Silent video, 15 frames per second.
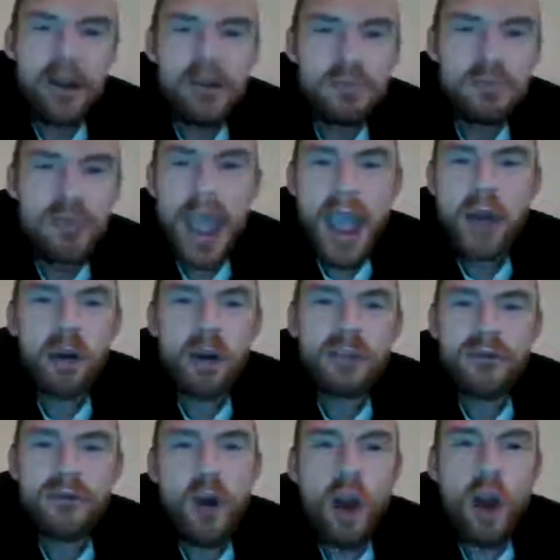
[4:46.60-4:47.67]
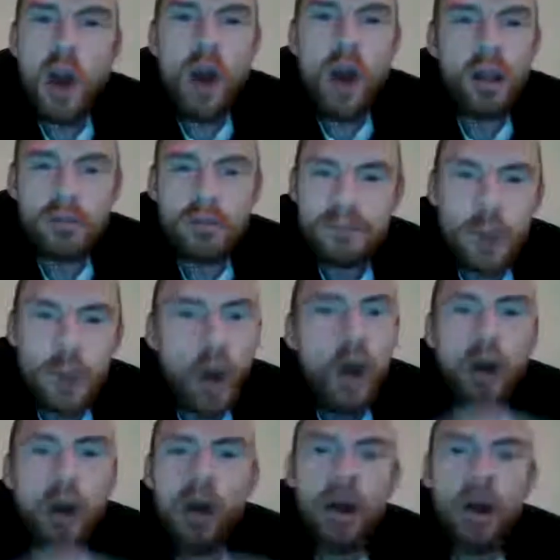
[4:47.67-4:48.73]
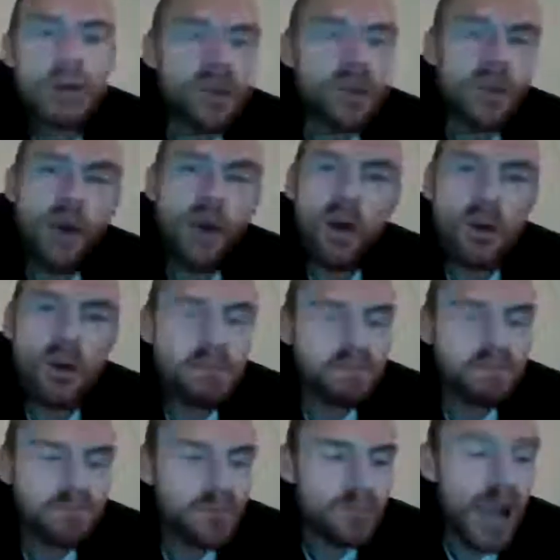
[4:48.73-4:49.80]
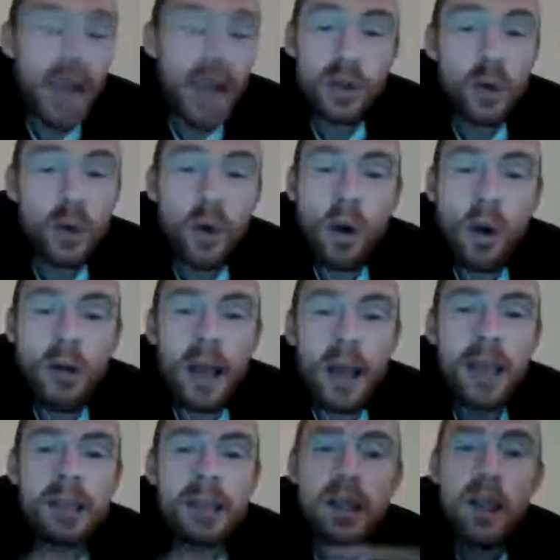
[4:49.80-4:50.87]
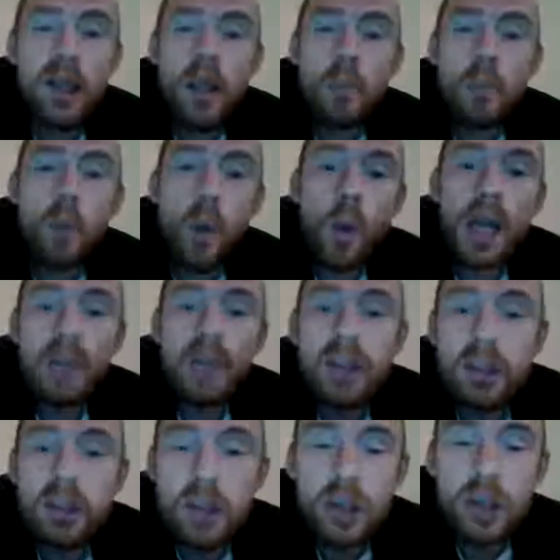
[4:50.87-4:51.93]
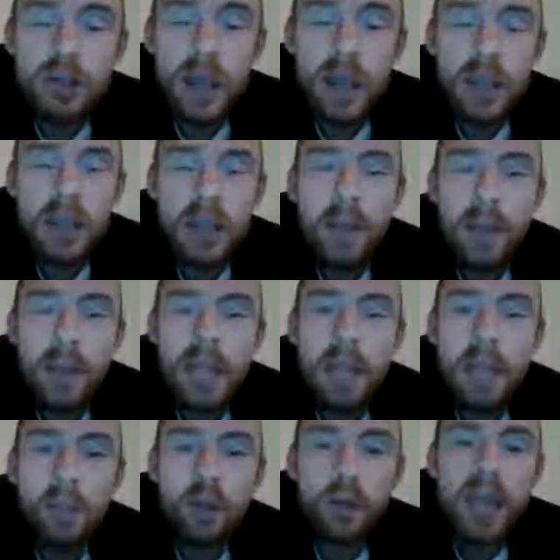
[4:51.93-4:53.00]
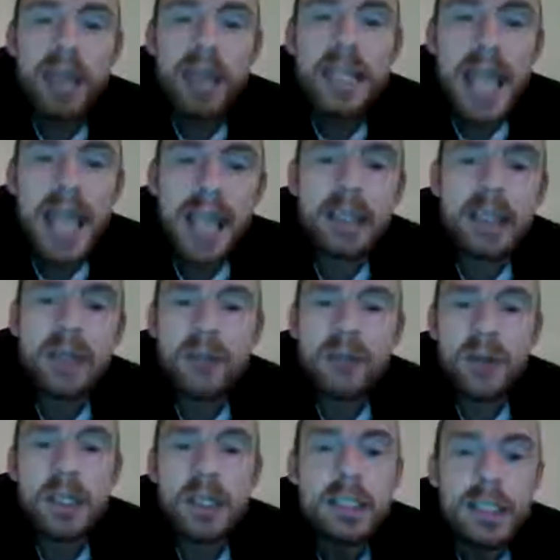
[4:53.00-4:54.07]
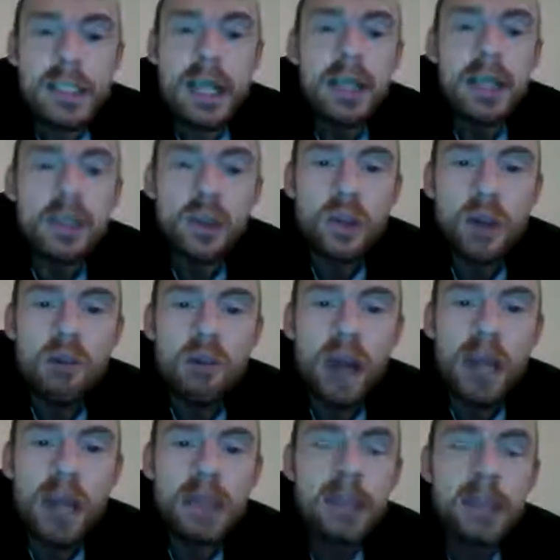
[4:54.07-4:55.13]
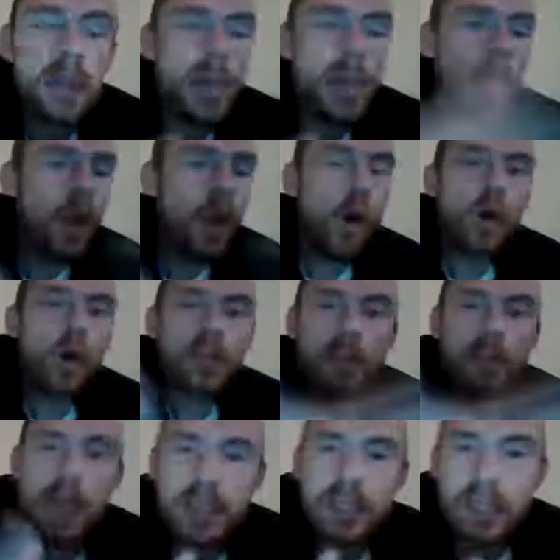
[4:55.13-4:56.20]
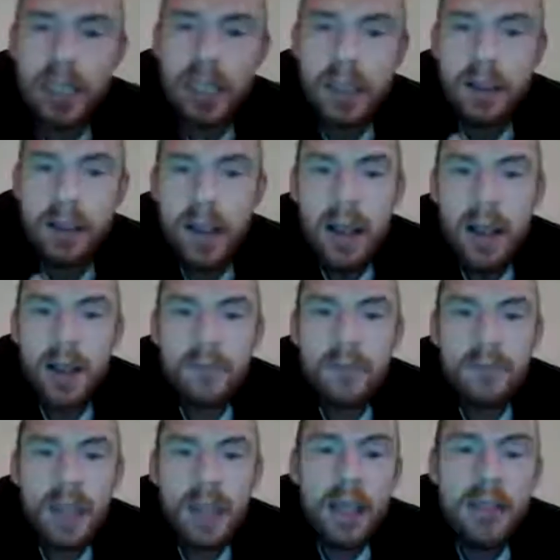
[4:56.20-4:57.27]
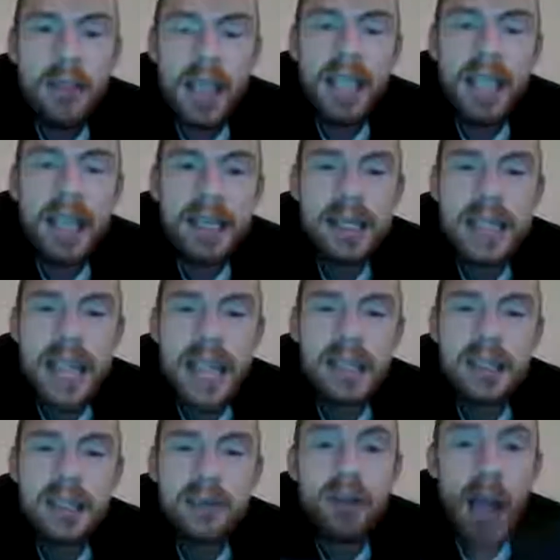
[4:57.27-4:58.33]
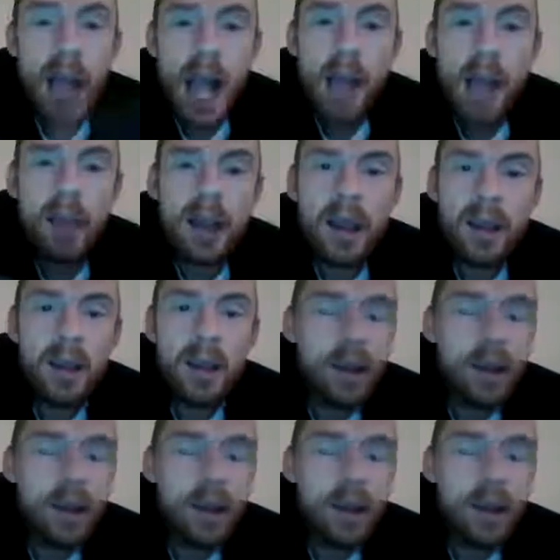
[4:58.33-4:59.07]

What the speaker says: Bear knows fuck all, or I don't know, right? But whatever they do, right, when they put that negative status on, right, automatically they get negative karma.